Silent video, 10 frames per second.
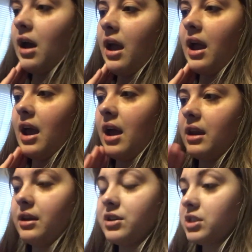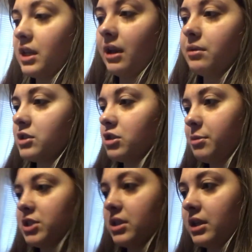and it just like it was just a
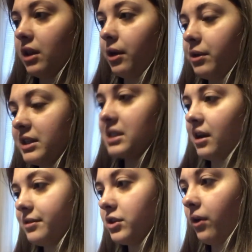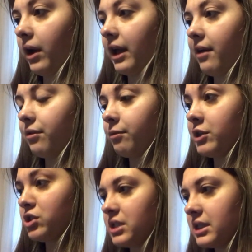bunch of clear liquid and stuff so i have my
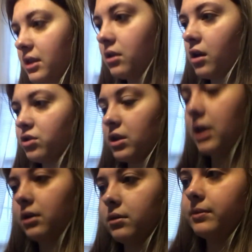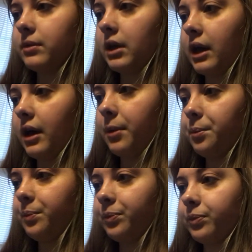sheets in the laundry um,
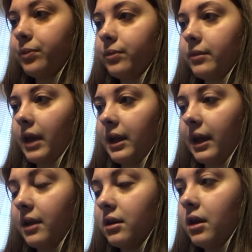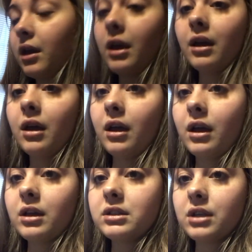again
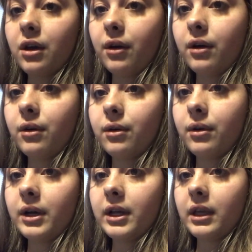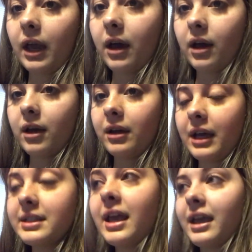so yeah
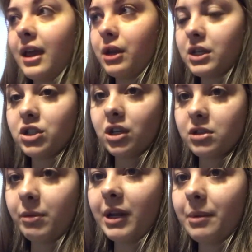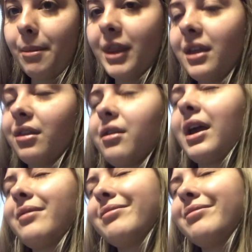i say again because she also peed on my bed the other day